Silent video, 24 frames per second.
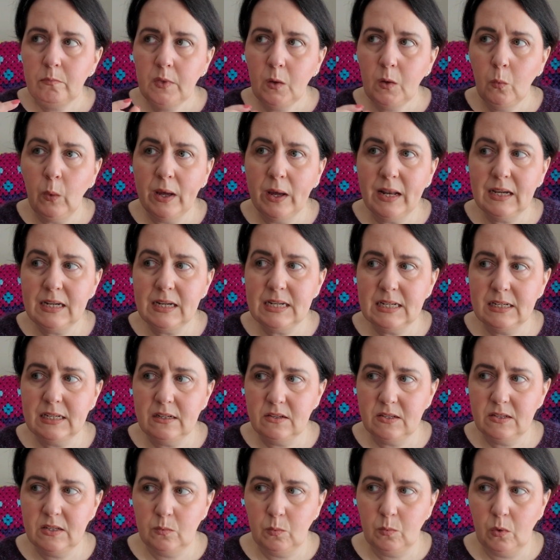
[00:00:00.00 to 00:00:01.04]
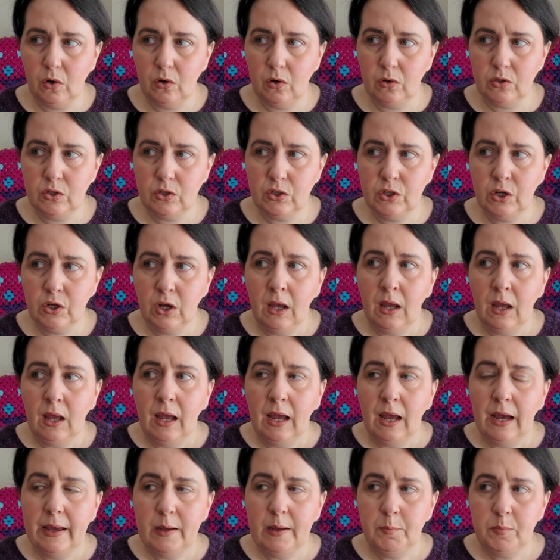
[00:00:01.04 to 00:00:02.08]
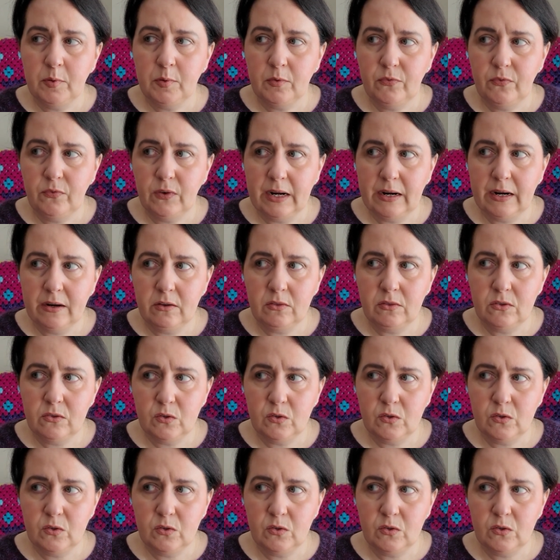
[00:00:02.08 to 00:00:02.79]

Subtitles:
when I did a swatch, I preferred the